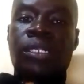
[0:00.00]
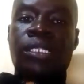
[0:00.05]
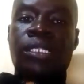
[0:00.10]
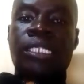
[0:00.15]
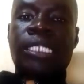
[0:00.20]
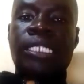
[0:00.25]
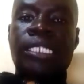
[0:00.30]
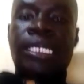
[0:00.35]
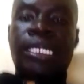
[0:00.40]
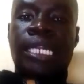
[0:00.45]

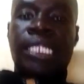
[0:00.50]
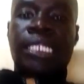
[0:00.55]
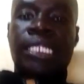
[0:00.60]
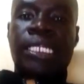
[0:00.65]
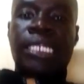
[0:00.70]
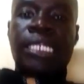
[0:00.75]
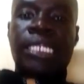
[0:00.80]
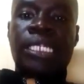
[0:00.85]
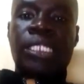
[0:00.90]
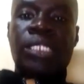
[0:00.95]
these are
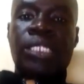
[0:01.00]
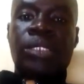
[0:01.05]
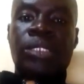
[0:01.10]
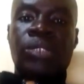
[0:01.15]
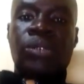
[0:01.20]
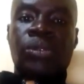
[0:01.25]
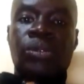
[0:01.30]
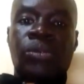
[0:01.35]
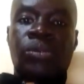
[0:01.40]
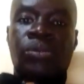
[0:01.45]

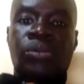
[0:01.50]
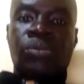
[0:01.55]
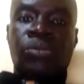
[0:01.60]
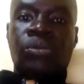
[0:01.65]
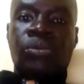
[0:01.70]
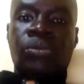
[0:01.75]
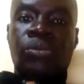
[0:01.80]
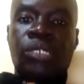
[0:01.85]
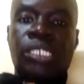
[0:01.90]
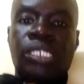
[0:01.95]
things
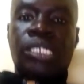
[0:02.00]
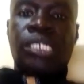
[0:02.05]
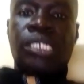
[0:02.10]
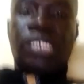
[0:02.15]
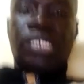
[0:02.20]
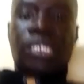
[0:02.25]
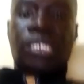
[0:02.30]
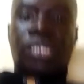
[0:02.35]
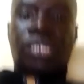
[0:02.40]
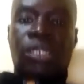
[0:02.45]

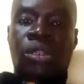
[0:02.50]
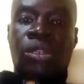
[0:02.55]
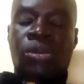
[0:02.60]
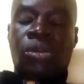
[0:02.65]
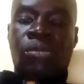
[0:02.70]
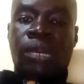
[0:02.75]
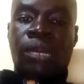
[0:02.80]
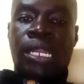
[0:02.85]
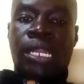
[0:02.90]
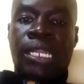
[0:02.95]
which
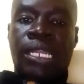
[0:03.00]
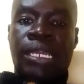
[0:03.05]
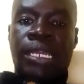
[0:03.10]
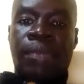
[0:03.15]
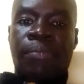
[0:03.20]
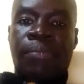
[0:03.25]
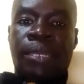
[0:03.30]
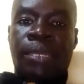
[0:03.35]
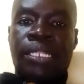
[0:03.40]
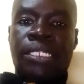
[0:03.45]
normally
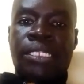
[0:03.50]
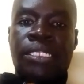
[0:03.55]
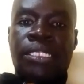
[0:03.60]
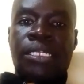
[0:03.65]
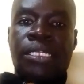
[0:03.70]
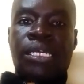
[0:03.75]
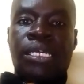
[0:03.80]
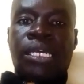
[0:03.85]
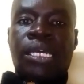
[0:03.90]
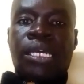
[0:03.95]
happens.
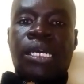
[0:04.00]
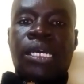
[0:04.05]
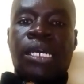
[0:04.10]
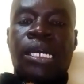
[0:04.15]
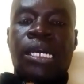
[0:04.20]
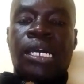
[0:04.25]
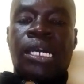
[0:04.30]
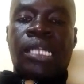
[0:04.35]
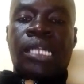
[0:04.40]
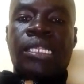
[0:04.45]

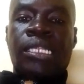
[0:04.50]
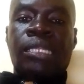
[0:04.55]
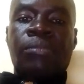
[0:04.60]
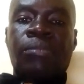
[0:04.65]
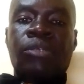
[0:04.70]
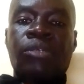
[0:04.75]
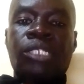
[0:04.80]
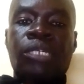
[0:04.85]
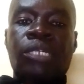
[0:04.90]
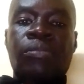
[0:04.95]
The
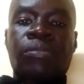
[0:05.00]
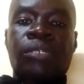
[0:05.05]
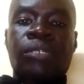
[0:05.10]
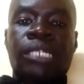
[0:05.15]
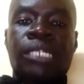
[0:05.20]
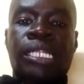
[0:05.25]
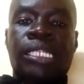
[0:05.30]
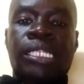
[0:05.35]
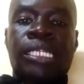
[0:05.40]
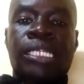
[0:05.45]
most
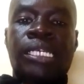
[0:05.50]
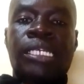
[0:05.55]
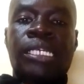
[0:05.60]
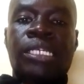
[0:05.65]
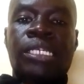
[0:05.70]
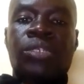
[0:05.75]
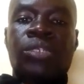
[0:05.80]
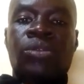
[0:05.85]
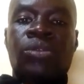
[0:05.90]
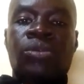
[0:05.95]
important thing
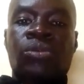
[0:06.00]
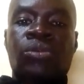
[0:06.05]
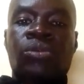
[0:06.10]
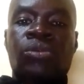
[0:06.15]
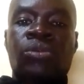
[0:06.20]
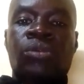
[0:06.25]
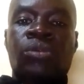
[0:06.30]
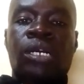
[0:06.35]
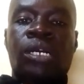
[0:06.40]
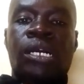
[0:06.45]
is
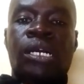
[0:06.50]
to